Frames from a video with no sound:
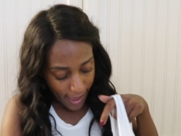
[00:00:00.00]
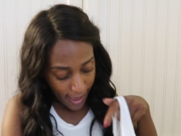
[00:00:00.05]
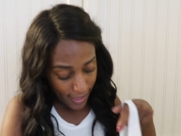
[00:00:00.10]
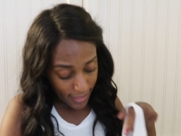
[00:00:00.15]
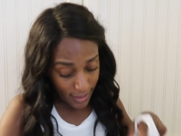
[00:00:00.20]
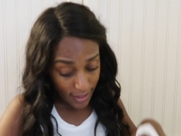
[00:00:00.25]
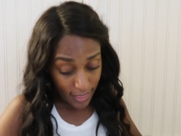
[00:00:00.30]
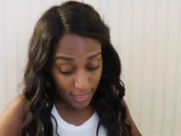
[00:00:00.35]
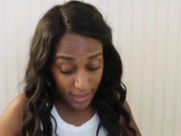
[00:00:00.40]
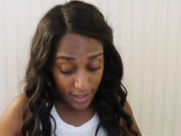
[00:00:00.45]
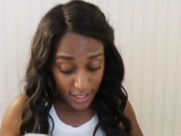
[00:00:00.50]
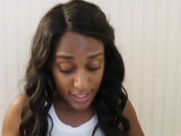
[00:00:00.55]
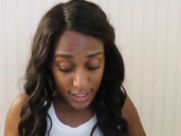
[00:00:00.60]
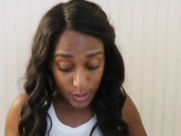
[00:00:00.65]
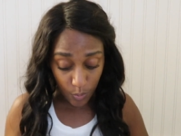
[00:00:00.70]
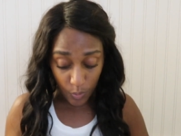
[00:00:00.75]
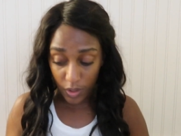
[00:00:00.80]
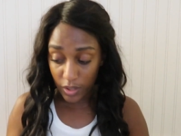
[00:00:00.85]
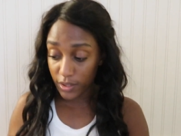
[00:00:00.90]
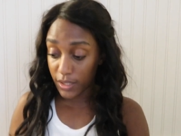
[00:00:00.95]
And then
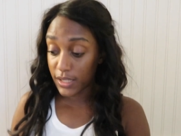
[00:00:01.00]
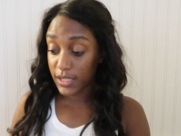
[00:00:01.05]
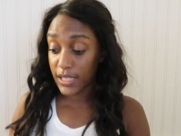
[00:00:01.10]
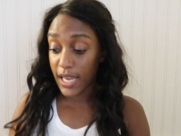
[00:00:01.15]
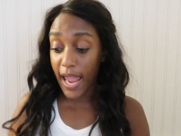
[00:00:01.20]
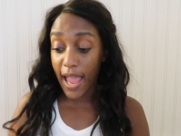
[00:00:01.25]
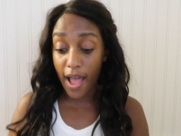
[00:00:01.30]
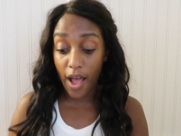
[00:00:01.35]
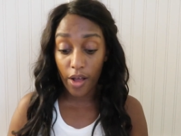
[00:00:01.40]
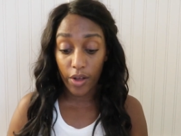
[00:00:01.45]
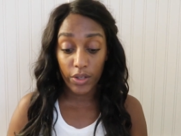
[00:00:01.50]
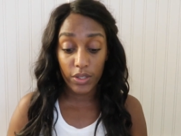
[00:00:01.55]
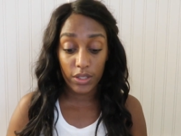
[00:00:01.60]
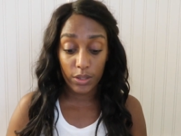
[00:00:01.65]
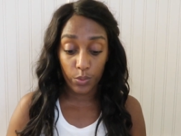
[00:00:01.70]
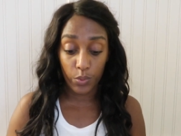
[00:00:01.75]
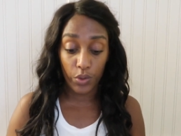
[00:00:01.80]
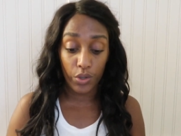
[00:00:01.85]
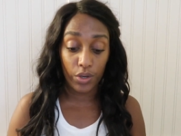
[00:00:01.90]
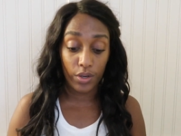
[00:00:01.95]
this one, these
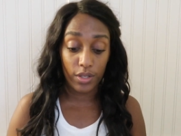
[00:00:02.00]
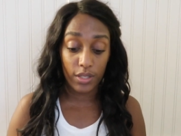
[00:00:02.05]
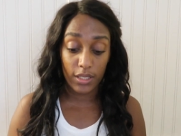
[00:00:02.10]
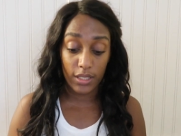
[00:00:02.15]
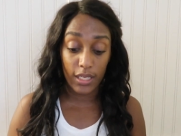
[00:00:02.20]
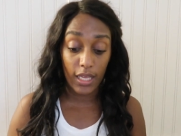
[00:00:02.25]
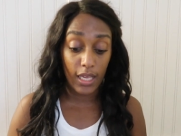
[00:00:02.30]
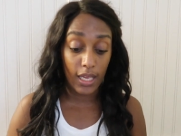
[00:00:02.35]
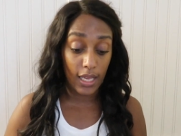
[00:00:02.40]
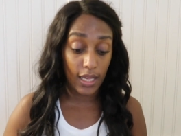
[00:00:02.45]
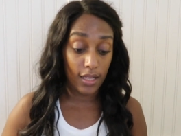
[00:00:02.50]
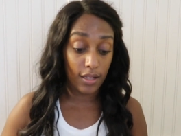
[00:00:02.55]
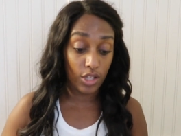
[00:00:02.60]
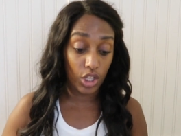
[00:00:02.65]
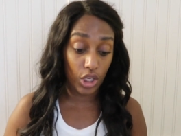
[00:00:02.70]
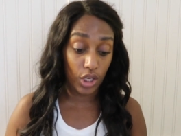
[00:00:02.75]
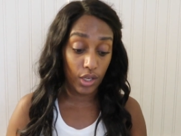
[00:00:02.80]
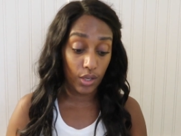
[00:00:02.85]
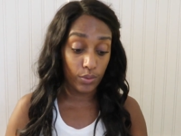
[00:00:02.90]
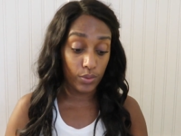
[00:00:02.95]
towels were stinking
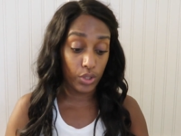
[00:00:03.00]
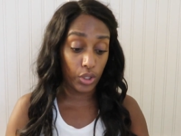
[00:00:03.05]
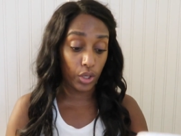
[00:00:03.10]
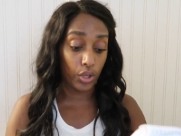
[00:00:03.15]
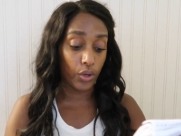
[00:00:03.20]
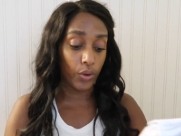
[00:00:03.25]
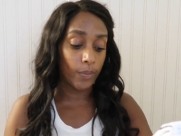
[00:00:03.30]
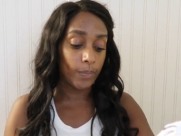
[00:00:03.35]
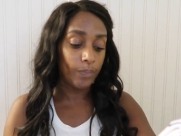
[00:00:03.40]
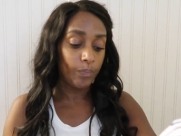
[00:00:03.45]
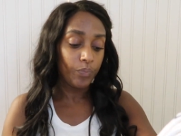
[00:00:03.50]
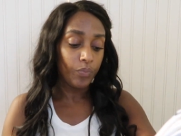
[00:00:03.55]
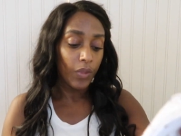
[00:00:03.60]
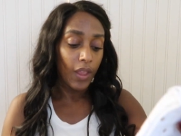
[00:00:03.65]
cute too.